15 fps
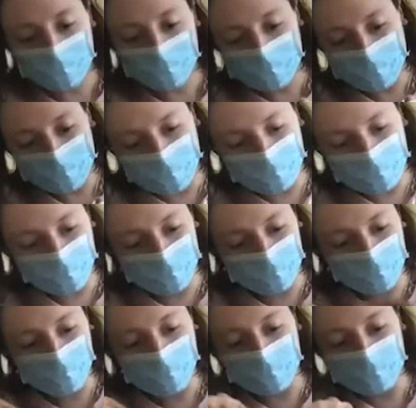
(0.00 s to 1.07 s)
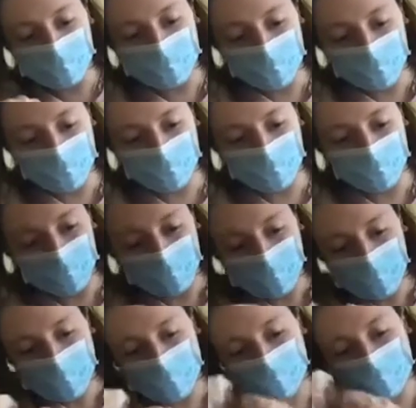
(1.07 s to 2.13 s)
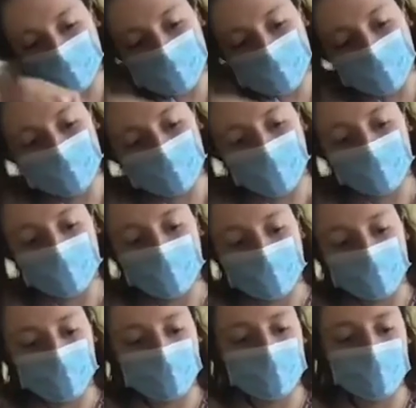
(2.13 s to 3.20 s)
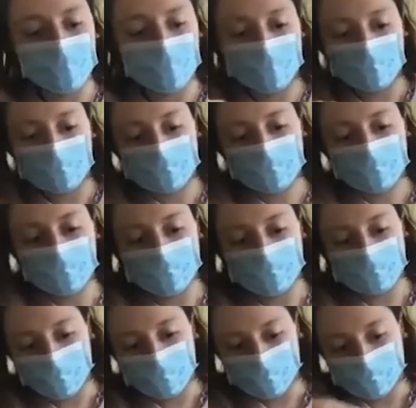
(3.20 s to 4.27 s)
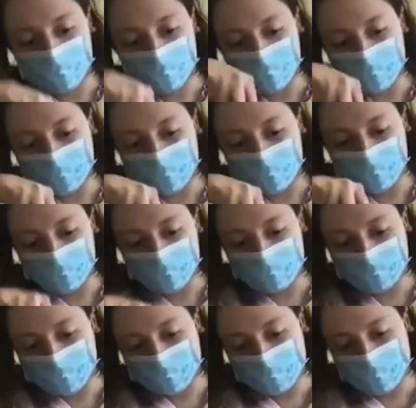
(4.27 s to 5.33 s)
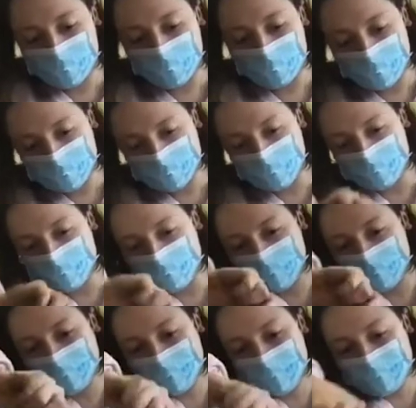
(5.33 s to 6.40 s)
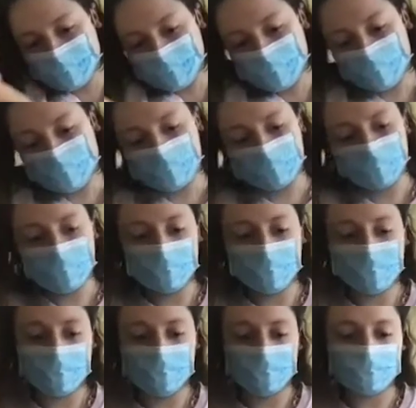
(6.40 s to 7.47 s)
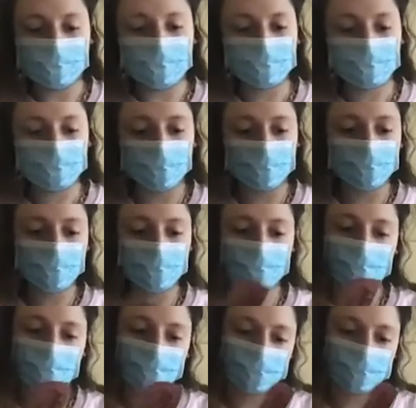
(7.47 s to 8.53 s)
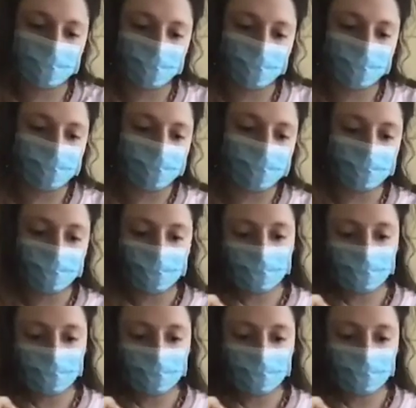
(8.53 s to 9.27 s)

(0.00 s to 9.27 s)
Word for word: I mean, not this time, but and this time I'm, I'm, going for a block, a solid color with this pink I added, but you could get really nice. I'll show you with the pigments.